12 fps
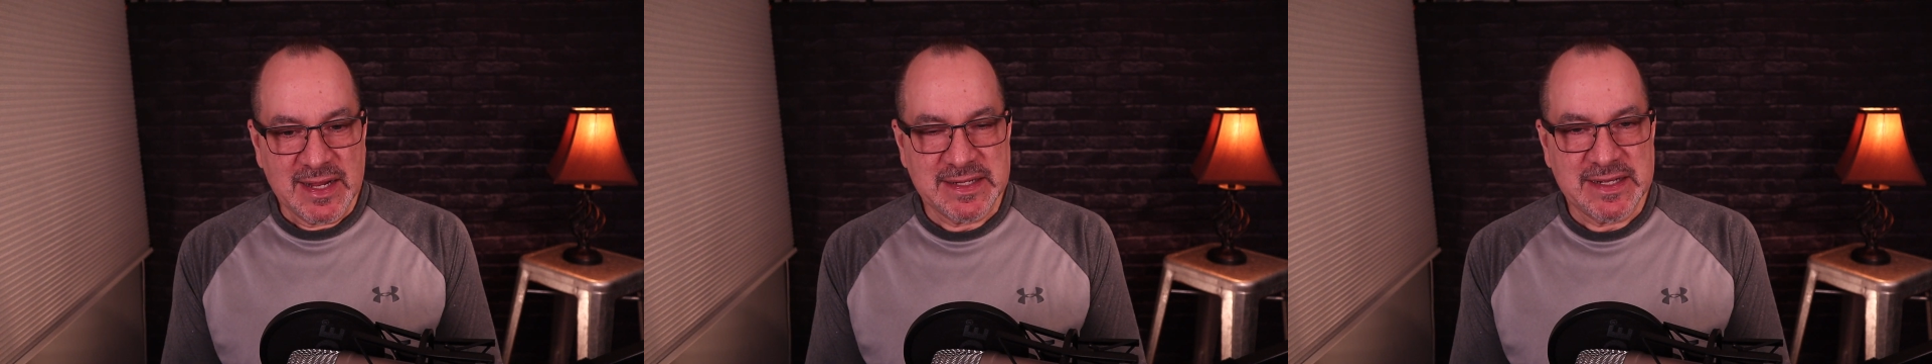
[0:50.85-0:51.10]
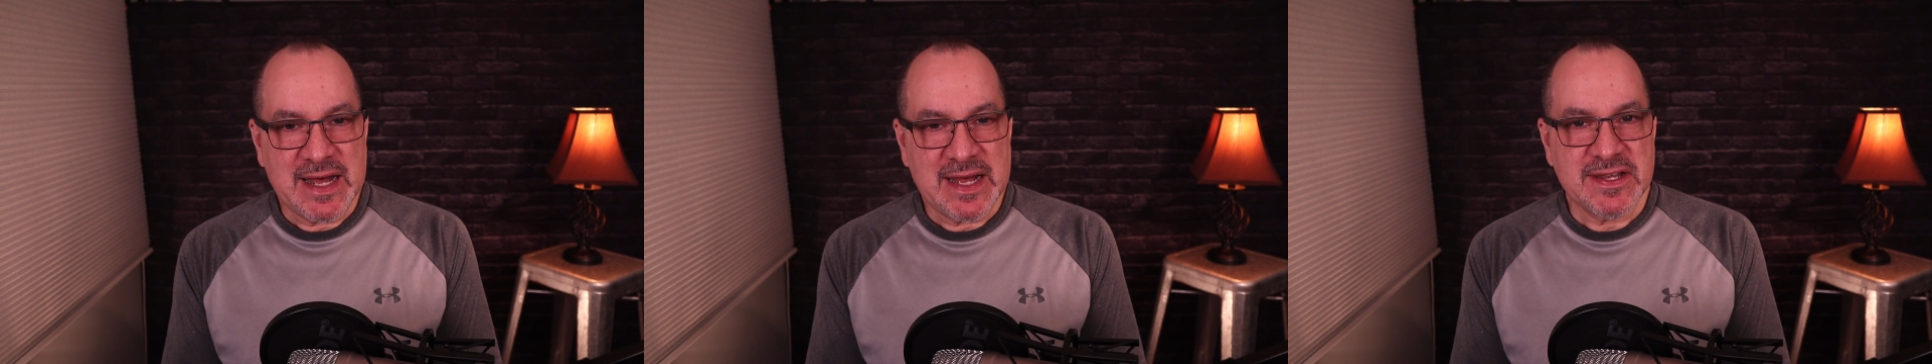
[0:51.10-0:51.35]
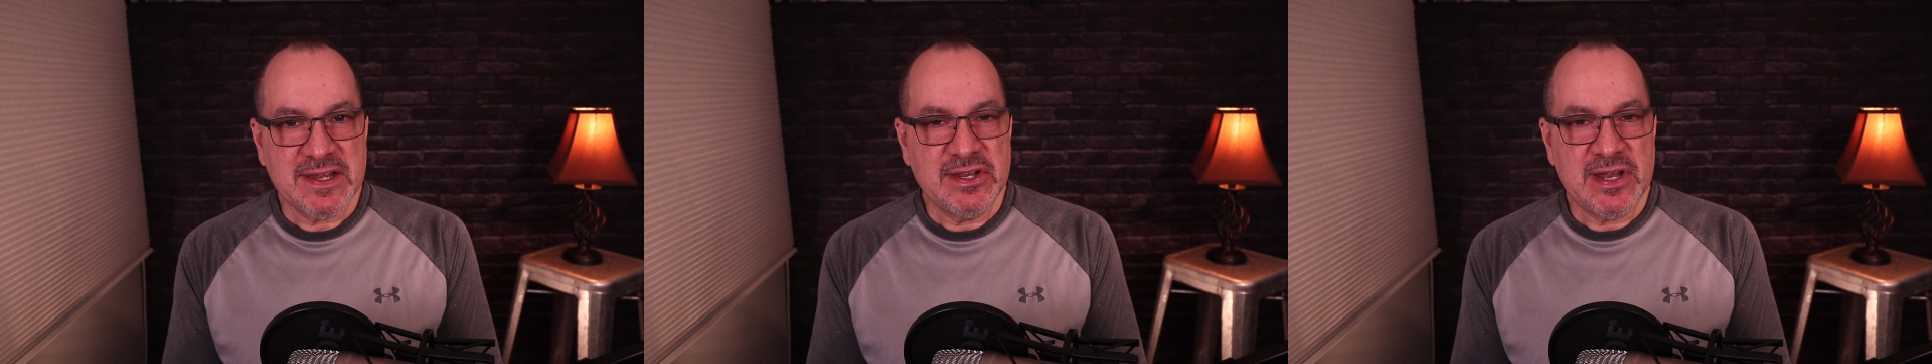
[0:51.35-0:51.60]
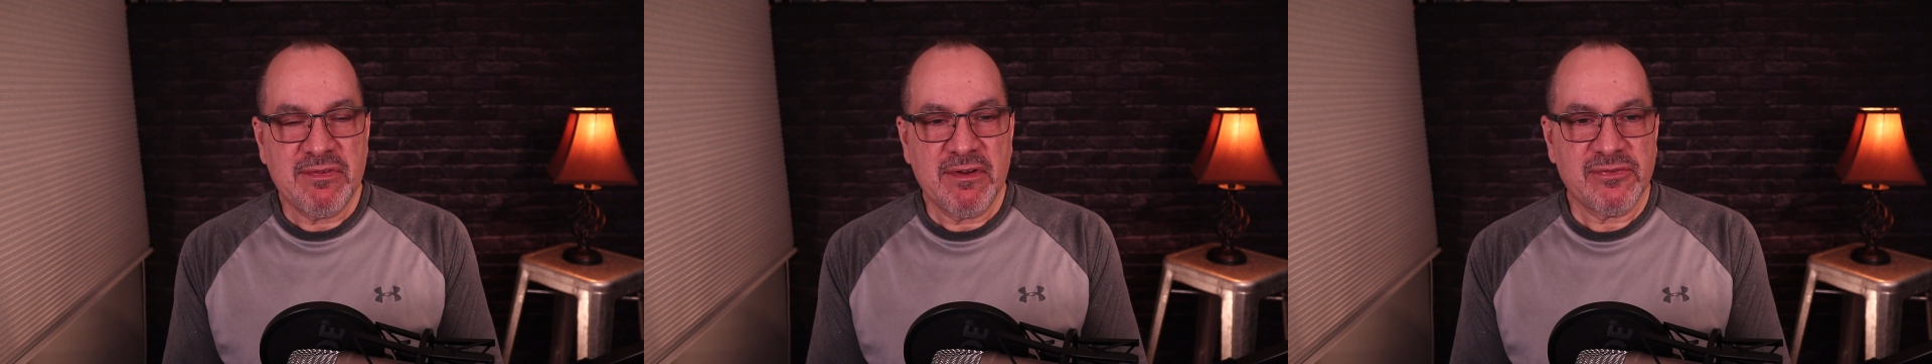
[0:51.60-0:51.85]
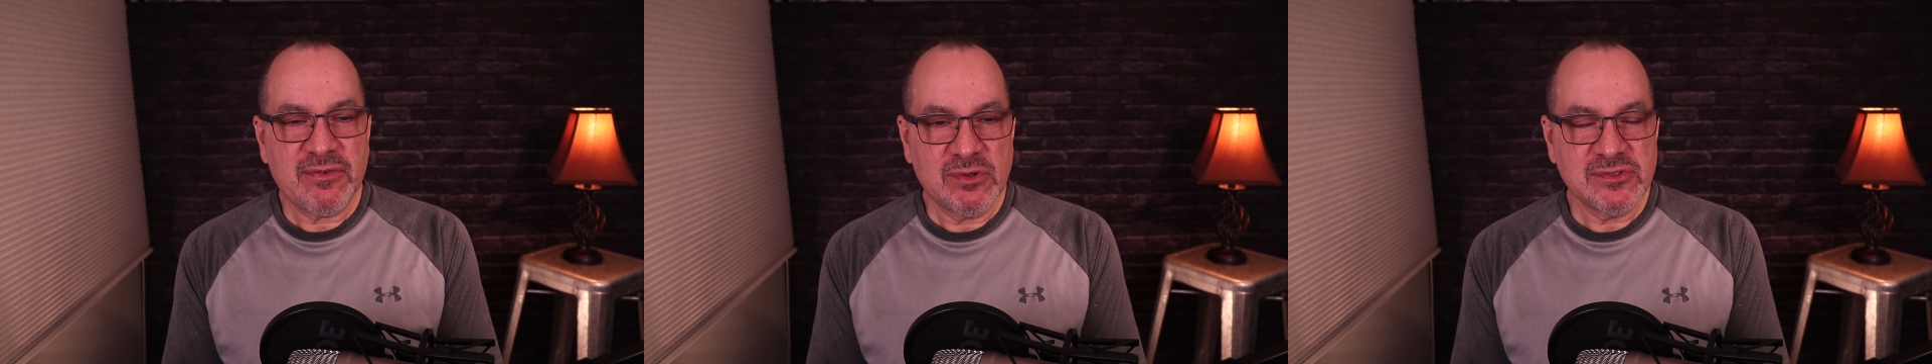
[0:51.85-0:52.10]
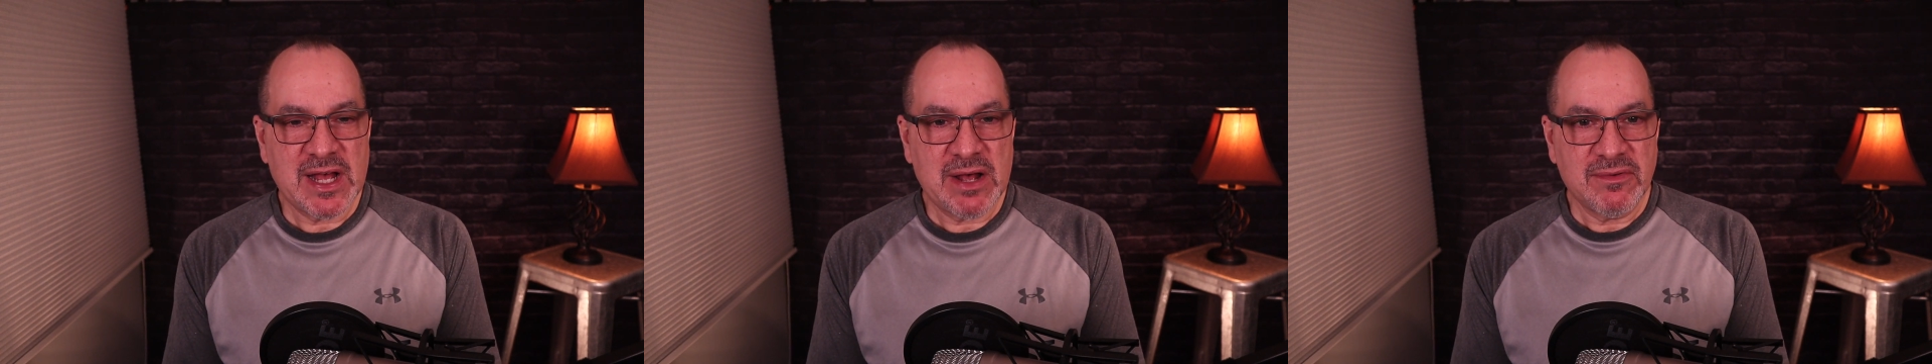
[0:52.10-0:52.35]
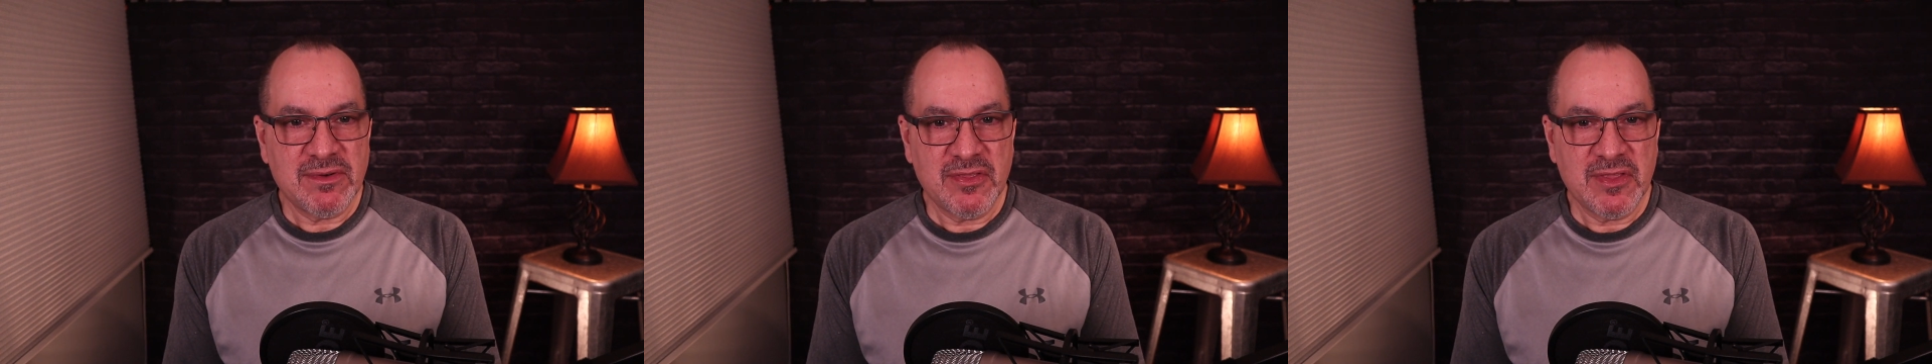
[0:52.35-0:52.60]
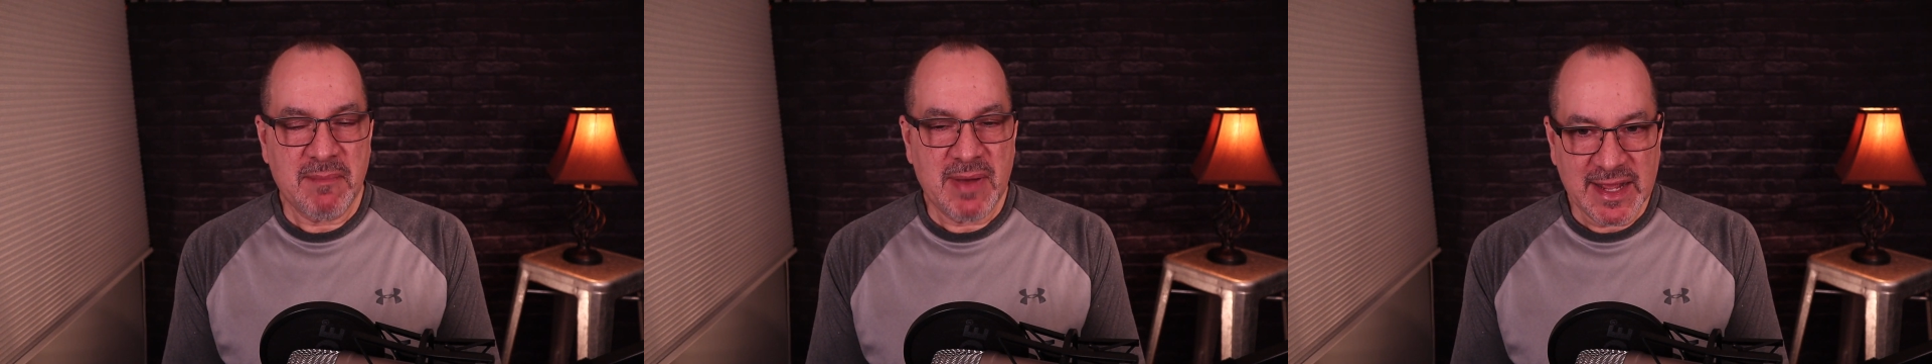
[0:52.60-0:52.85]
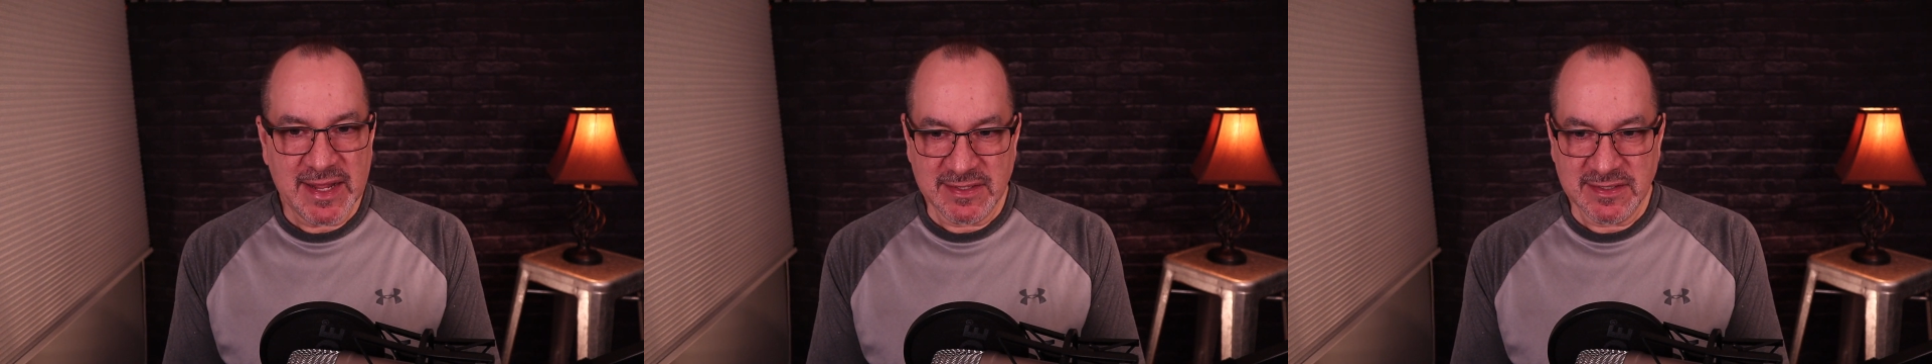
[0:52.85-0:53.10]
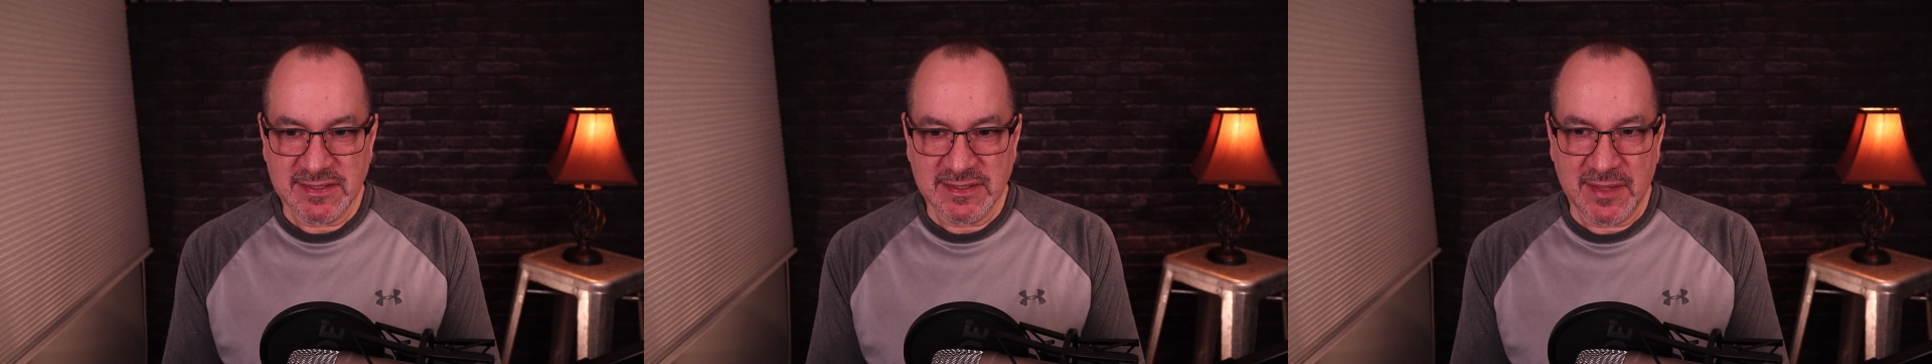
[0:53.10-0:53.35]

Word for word: God never throws out the mind